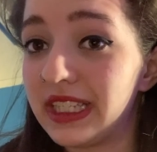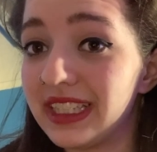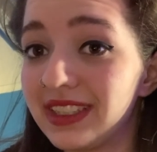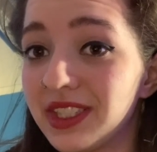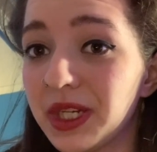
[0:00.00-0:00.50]

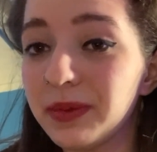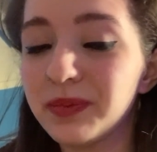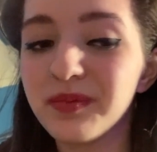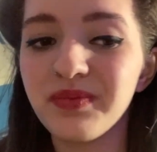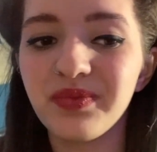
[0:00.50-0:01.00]
it.
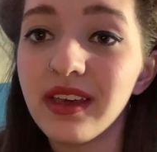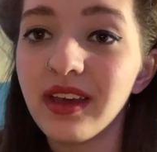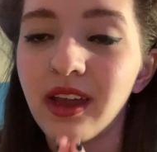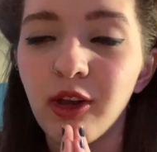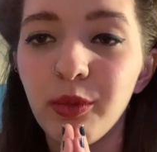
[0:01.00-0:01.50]

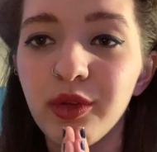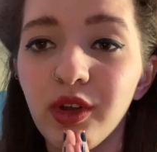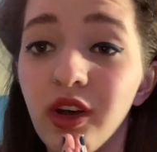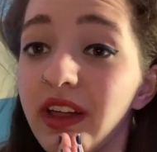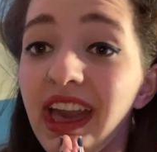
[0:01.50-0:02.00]
I hope you're
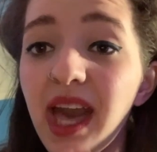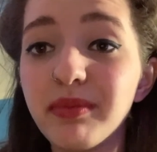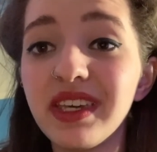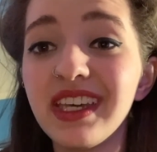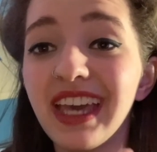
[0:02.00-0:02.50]
all
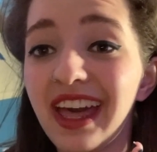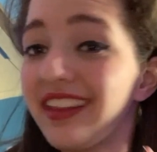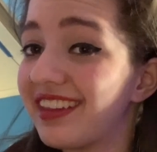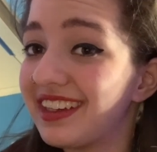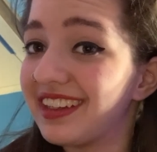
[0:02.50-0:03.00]
happy,
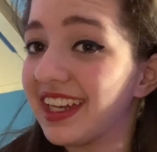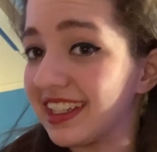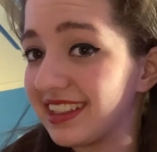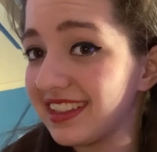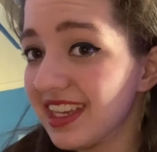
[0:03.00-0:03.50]
healthy,
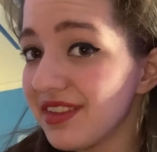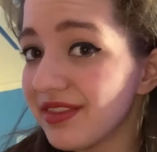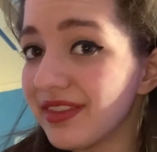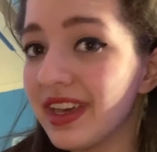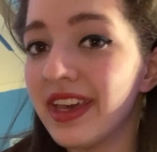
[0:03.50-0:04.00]
and
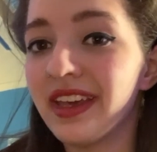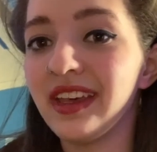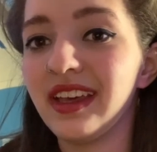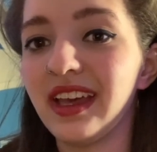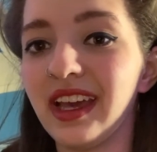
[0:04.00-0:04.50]
safe.
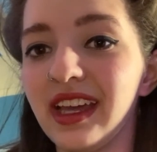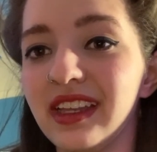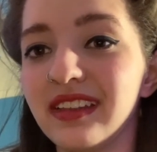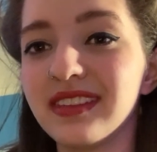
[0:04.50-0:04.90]
And